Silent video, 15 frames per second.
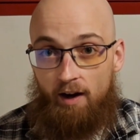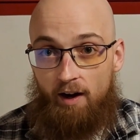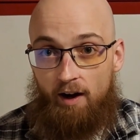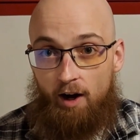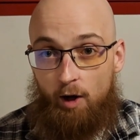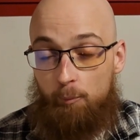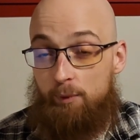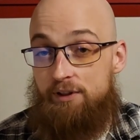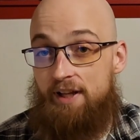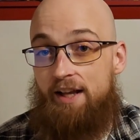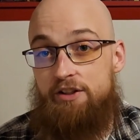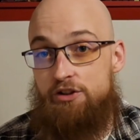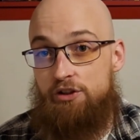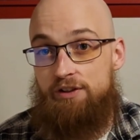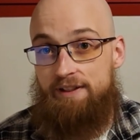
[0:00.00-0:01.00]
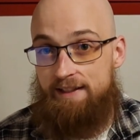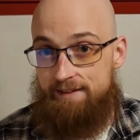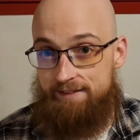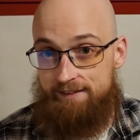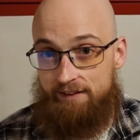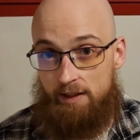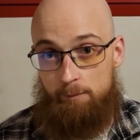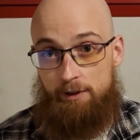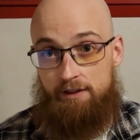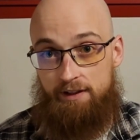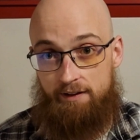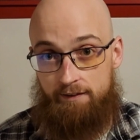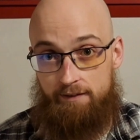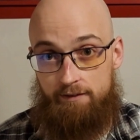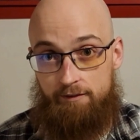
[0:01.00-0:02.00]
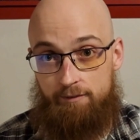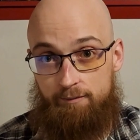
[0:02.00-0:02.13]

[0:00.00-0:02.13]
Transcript: our potential is limitless.